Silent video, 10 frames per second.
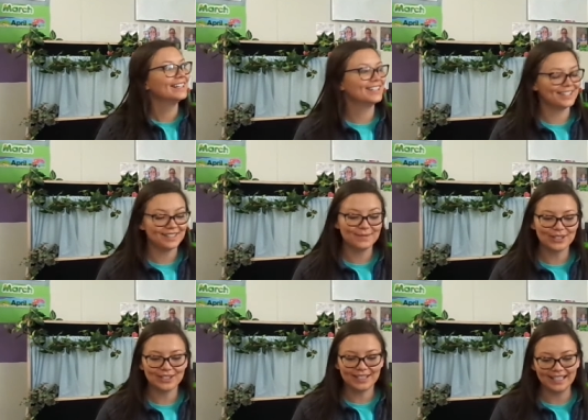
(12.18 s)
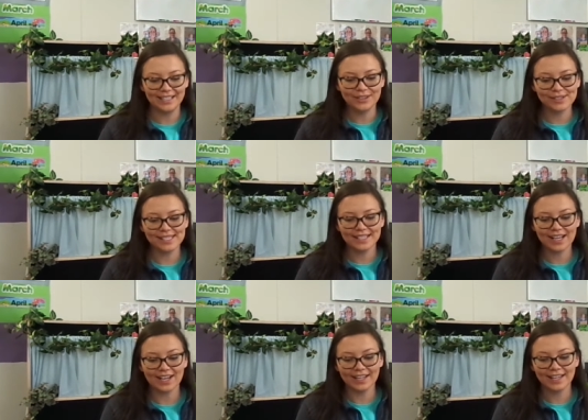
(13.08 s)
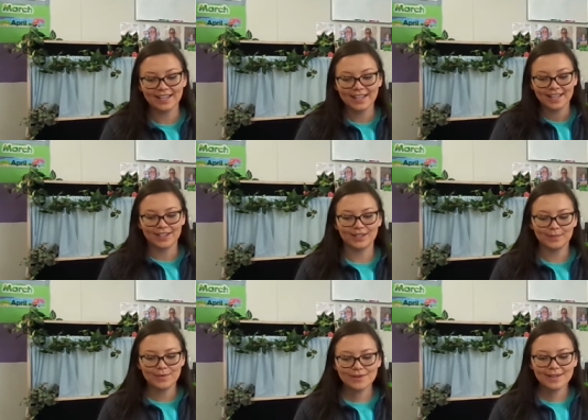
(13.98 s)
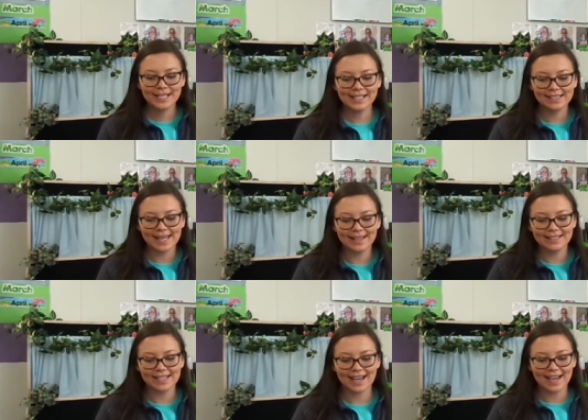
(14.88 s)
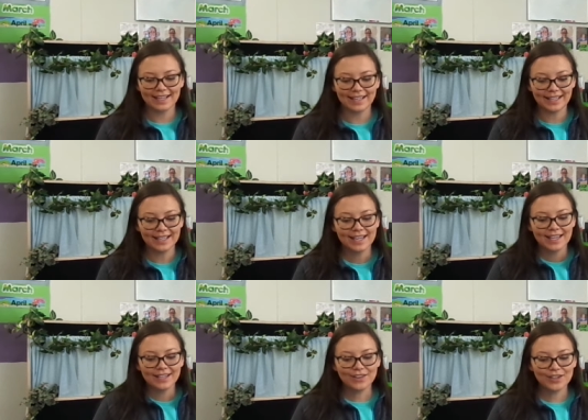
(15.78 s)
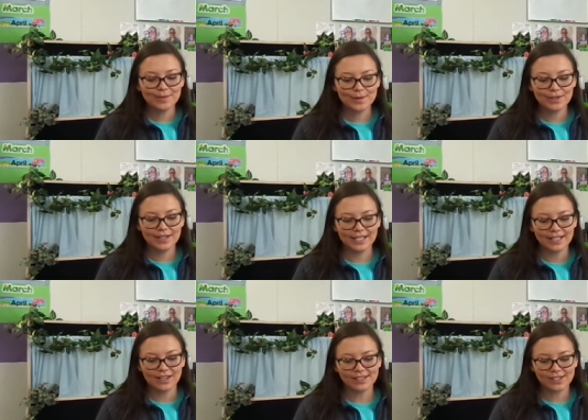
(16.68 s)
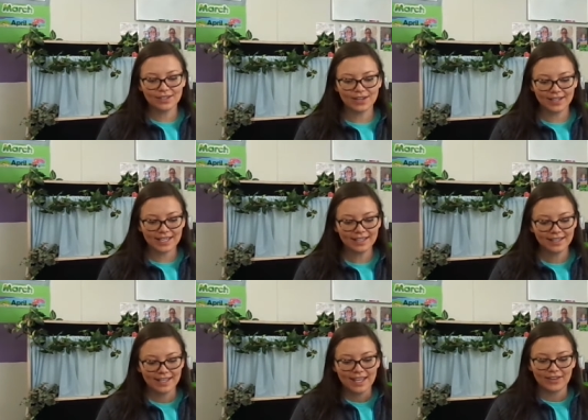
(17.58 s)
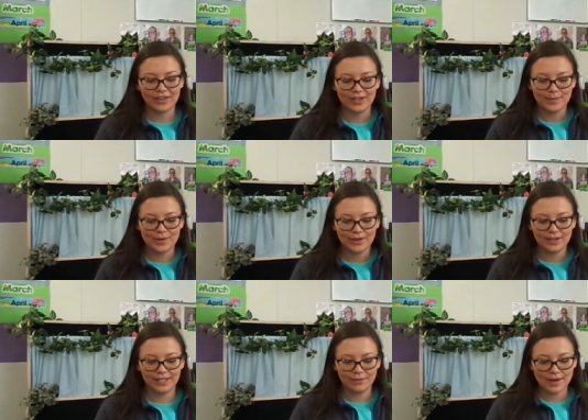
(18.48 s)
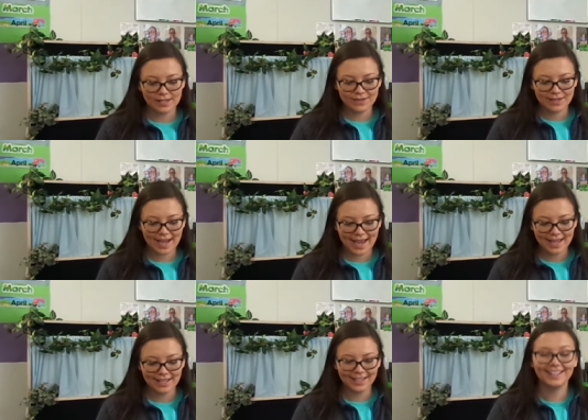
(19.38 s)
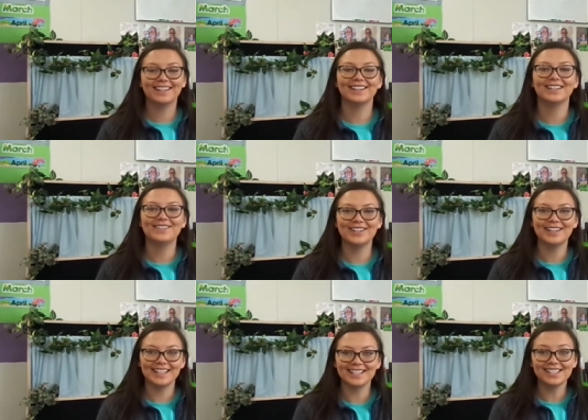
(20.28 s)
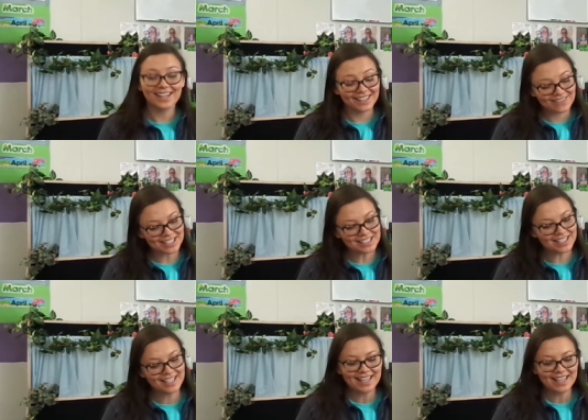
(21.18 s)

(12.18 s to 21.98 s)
Good morning, Lucy and Hannah. Good morning, Taylor and Deati. Good morning, Roscoe and Augie. Good morning, Roscoe and Kai. Good morning, Charlie and Victor.